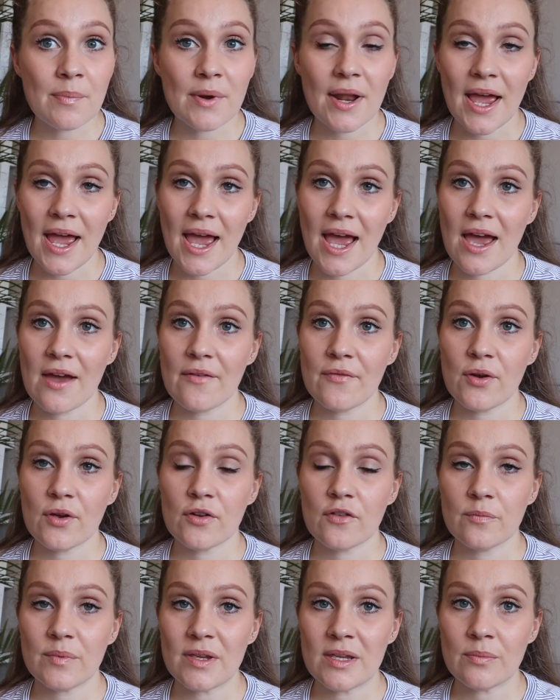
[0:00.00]
but I have
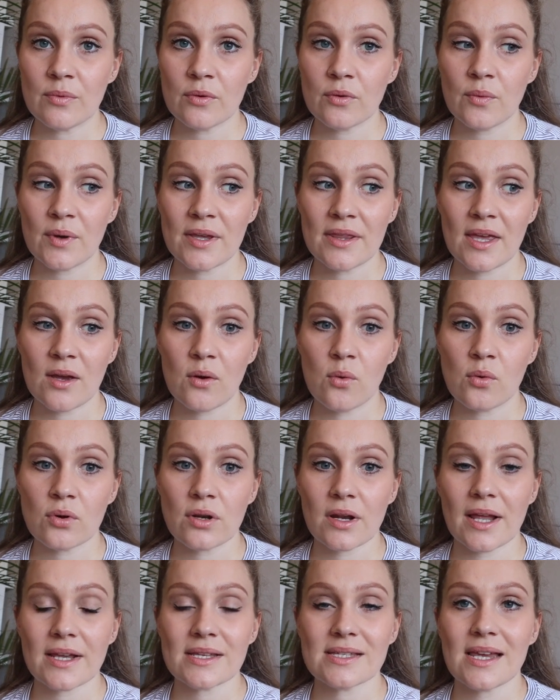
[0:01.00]
heard of people when they
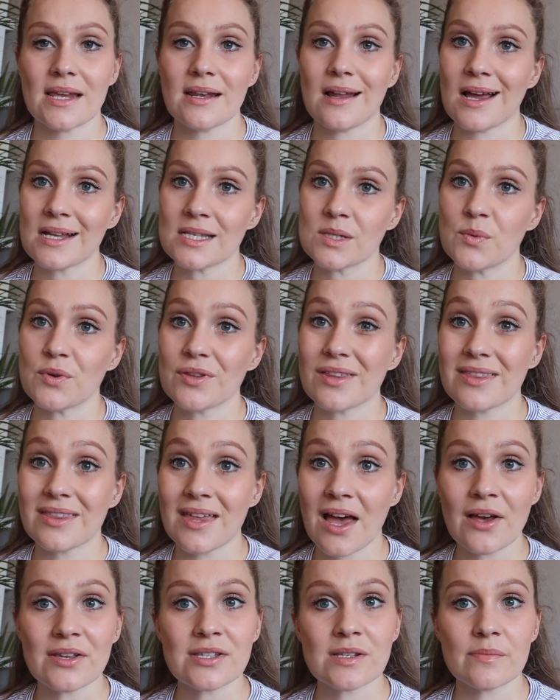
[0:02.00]
order, like, say, an item worth
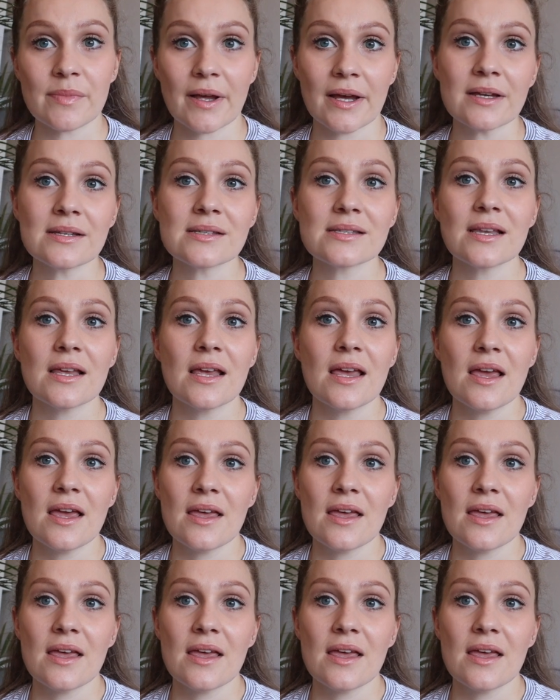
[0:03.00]
$1,000,